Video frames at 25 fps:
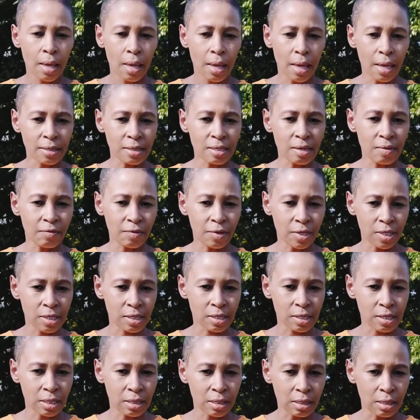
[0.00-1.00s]
As I've
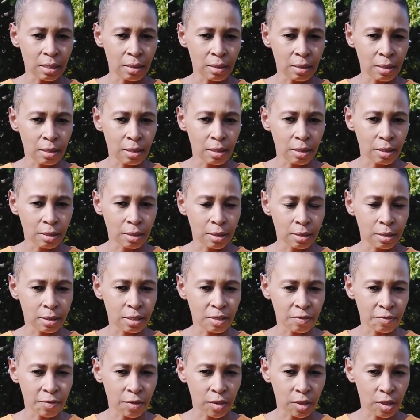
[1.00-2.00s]
listed in the
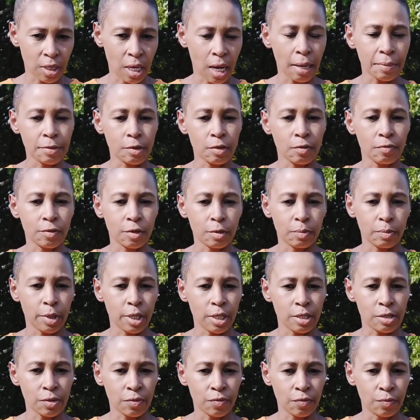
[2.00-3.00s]
different types of
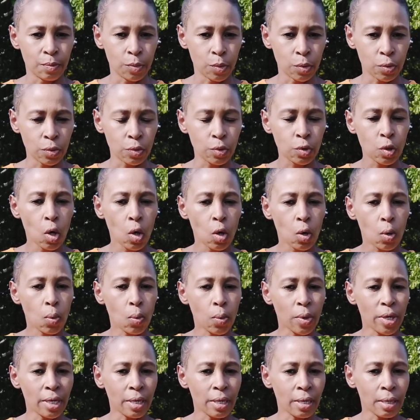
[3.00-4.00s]
depressive mood,
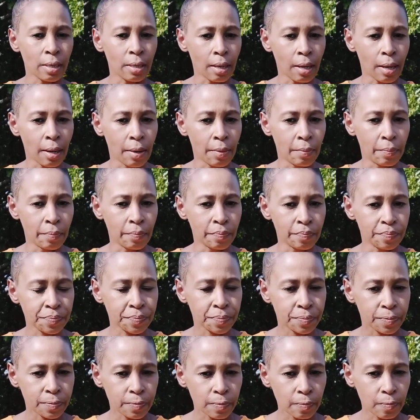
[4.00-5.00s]
where
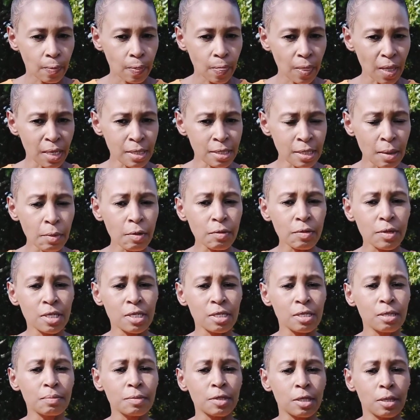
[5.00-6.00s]
some of the
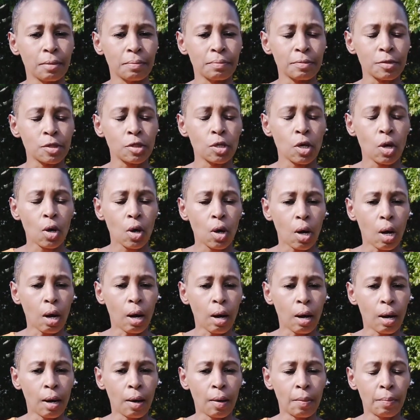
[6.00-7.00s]
symptoms,
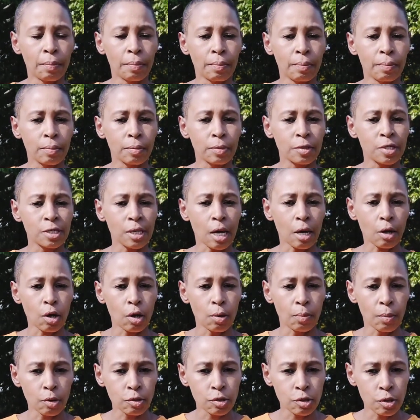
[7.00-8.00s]

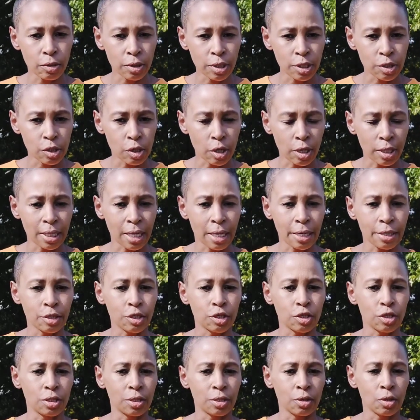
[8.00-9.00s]
psychomotor
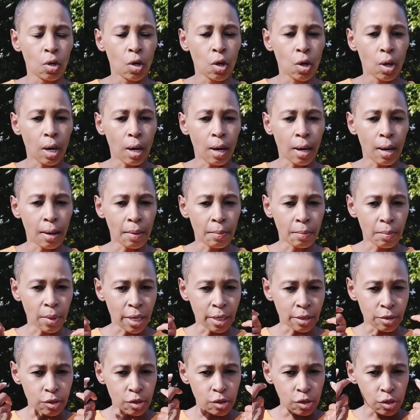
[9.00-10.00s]
retardation,
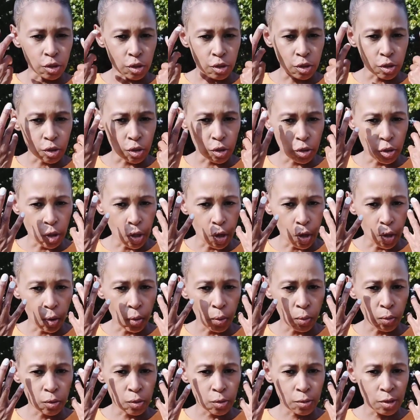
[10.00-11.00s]
and just
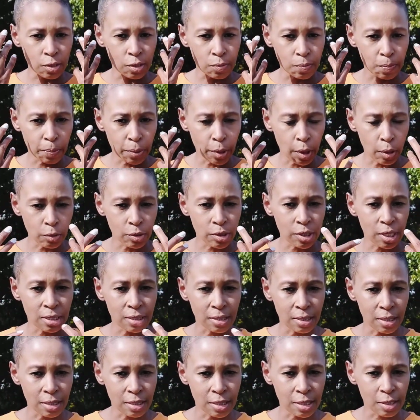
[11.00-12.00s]
slow
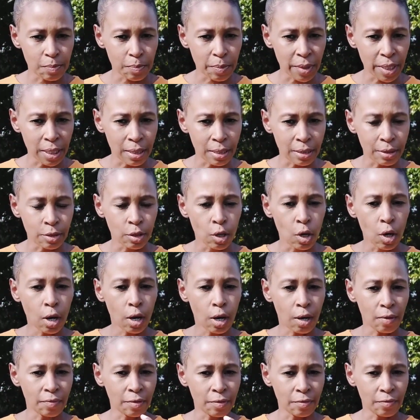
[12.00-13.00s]
processing speed
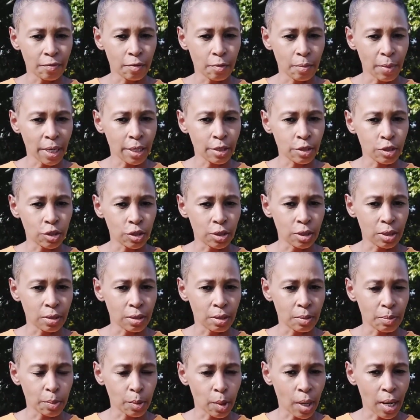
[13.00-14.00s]
of information in
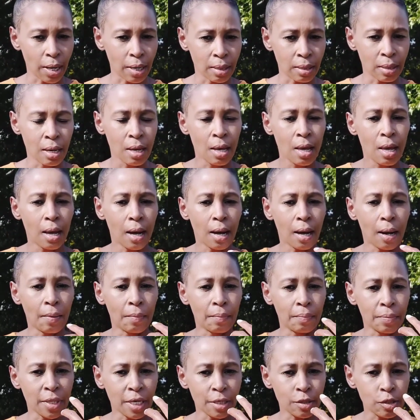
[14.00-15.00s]
the brain,
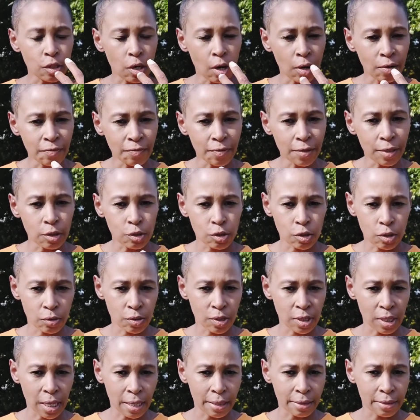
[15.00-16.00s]
that's often
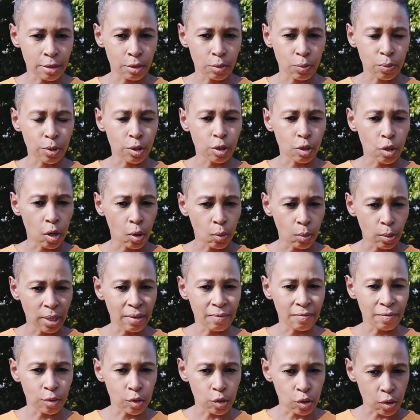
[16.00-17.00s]
associated with low
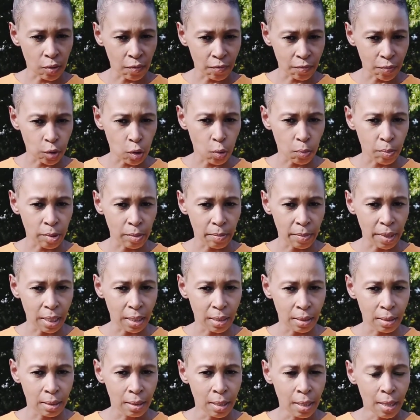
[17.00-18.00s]
levels of
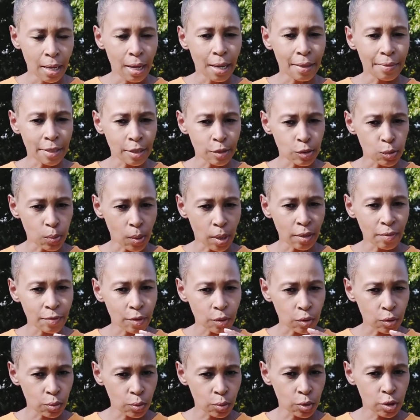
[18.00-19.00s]
dopamine. And that's one of the
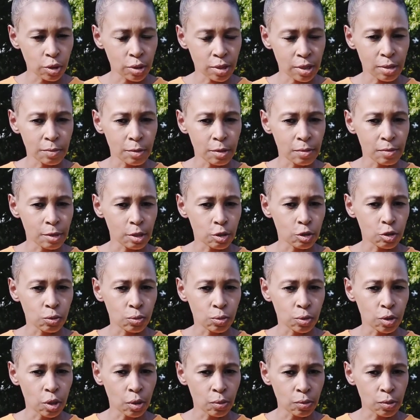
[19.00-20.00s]
crucial symptoms that you
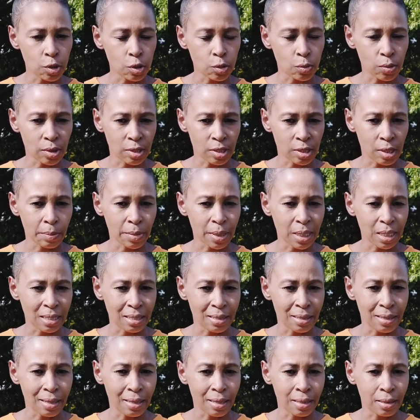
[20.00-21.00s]
would notice when
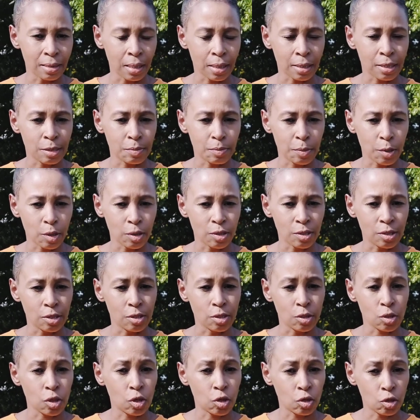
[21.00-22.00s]
somebody
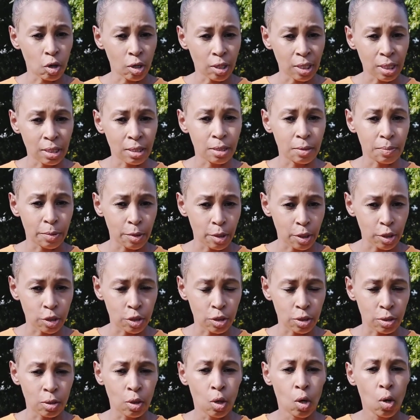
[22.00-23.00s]
experiences chronic
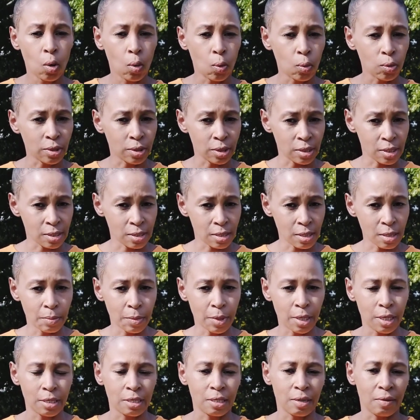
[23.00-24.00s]
depression or
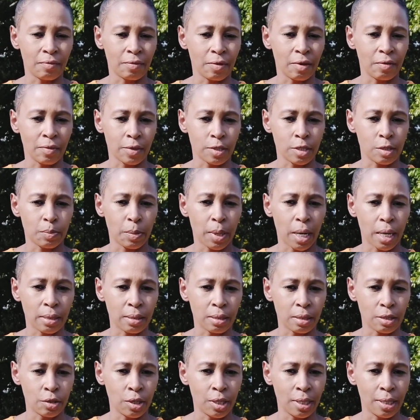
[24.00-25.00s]
dysthymia, as I've
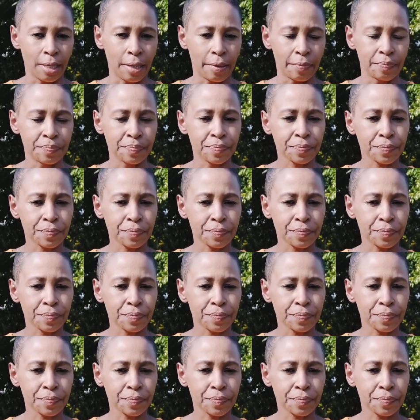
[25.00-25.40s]
explained earlier.